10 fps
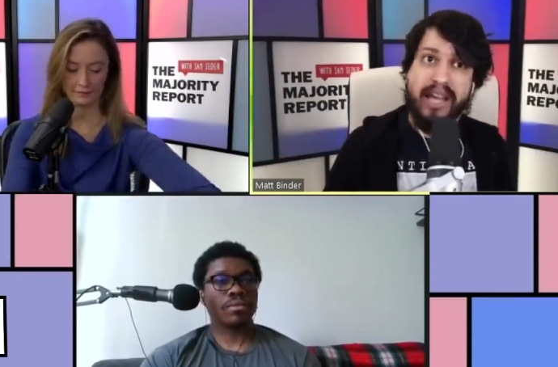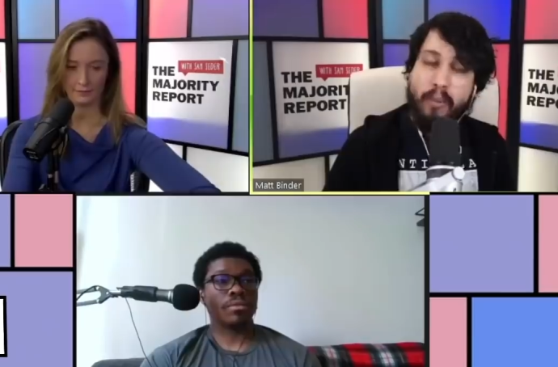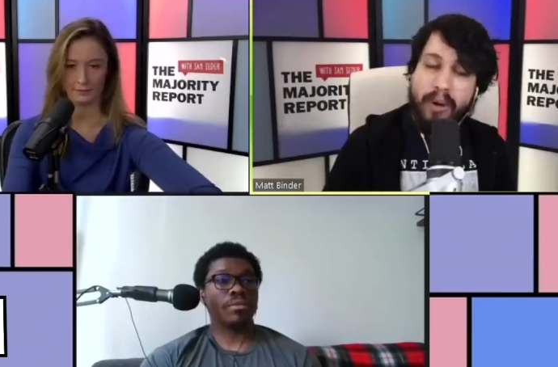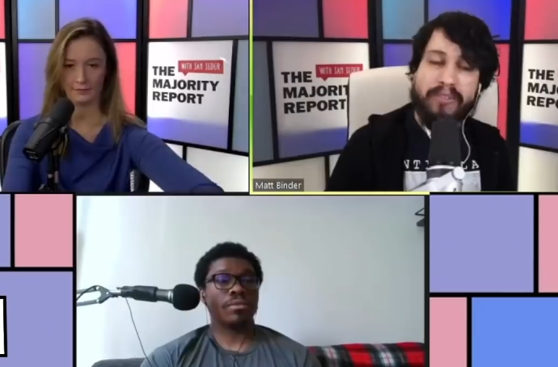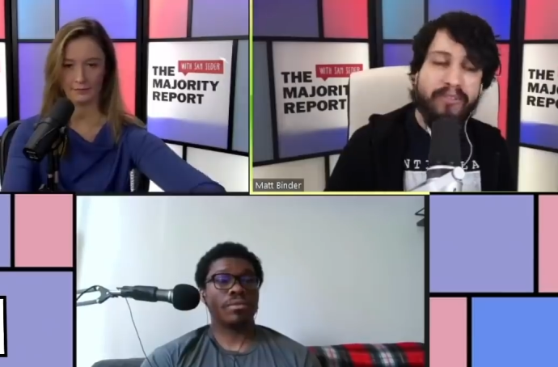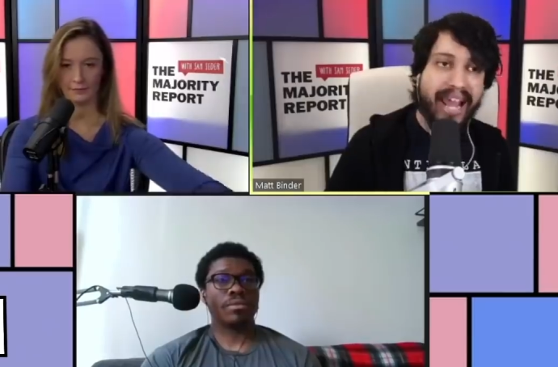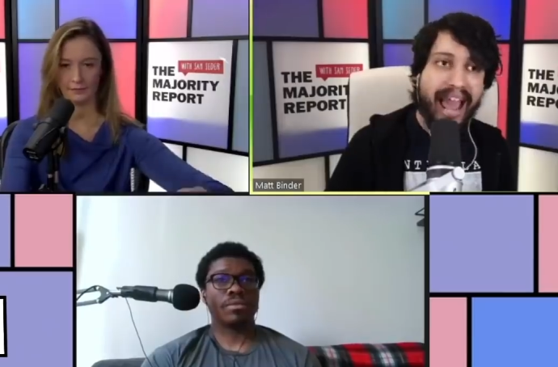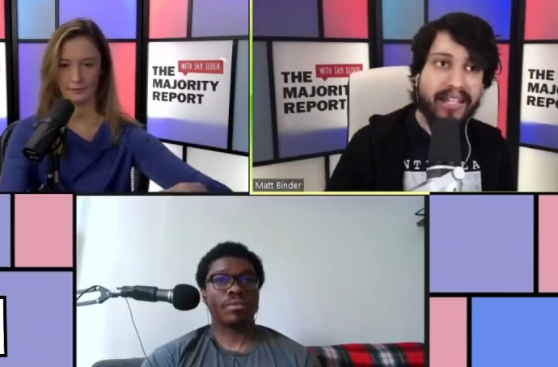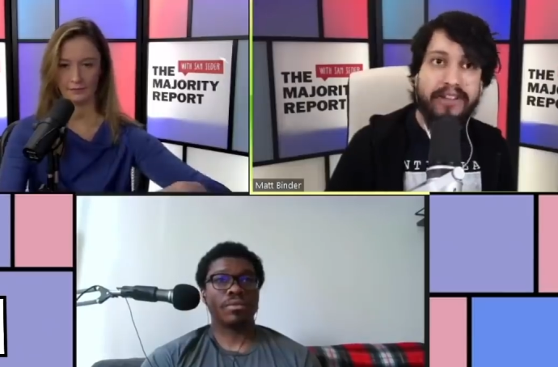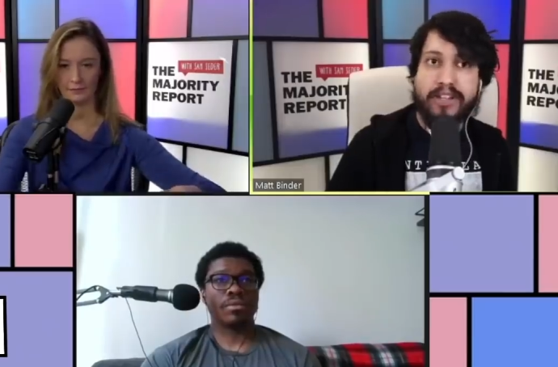Speaker 1: when in
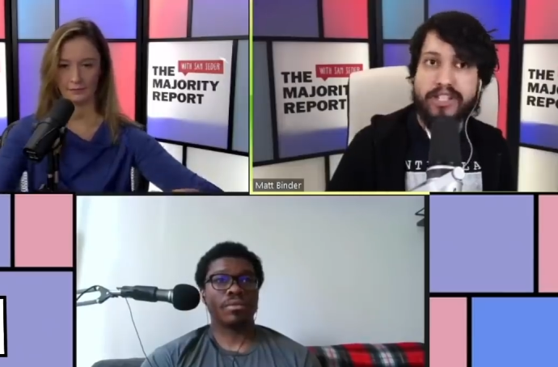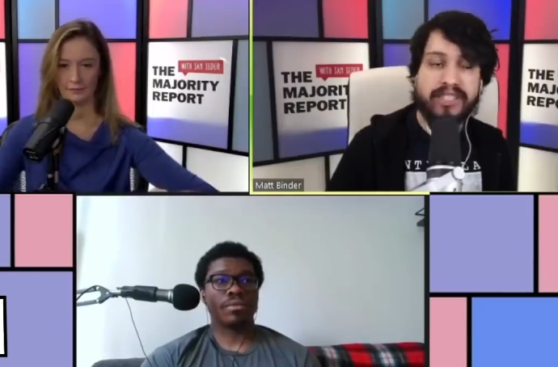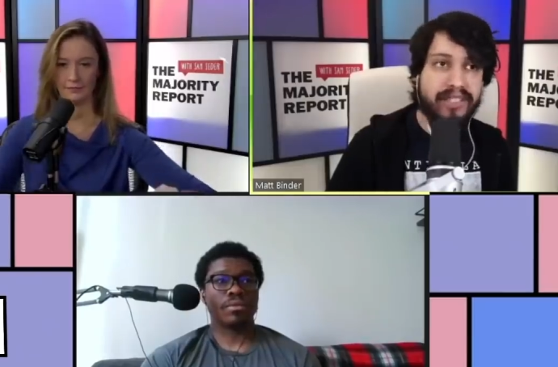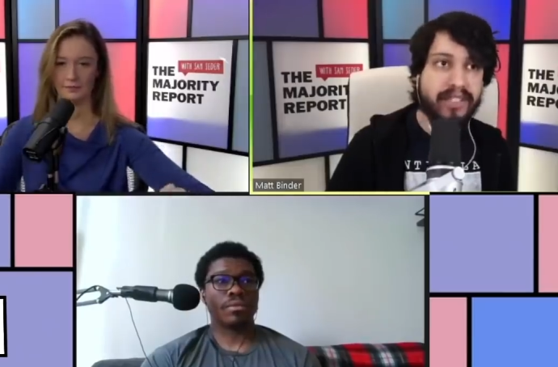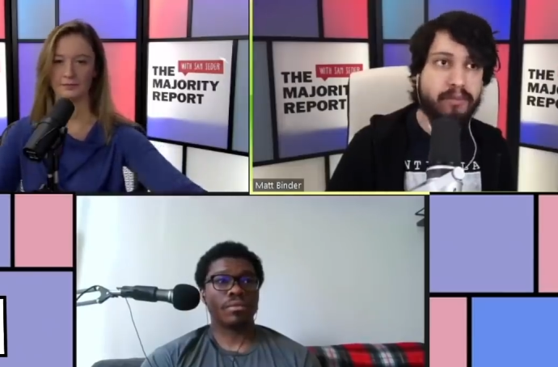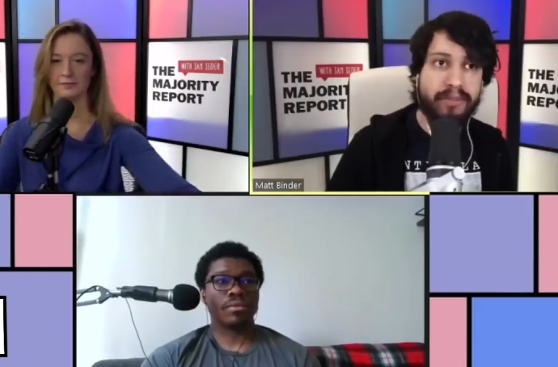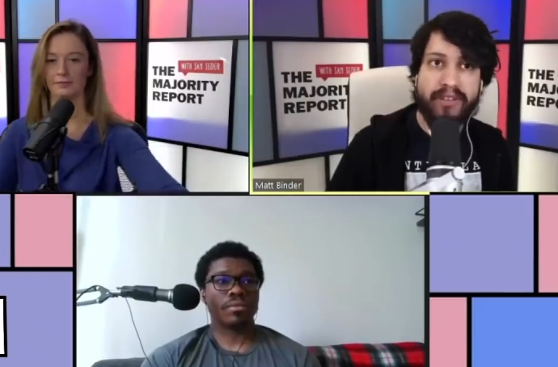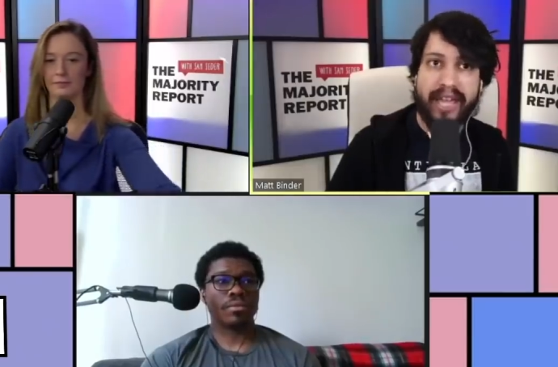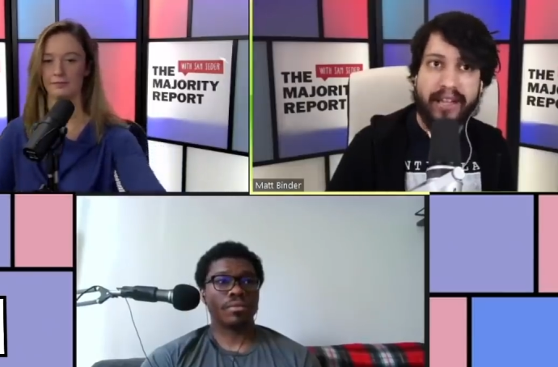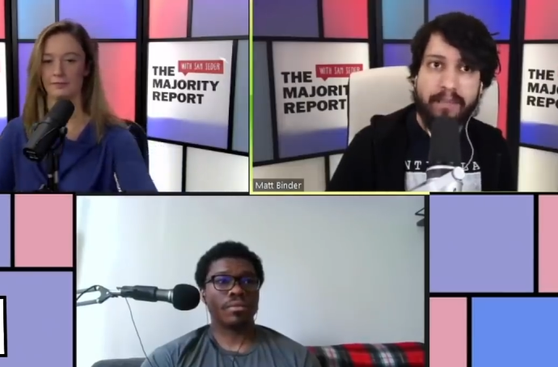reality they're just dealing with
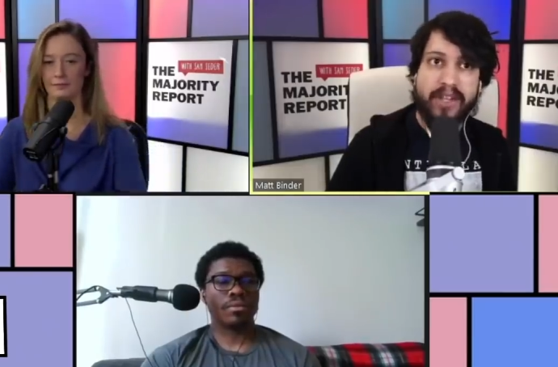like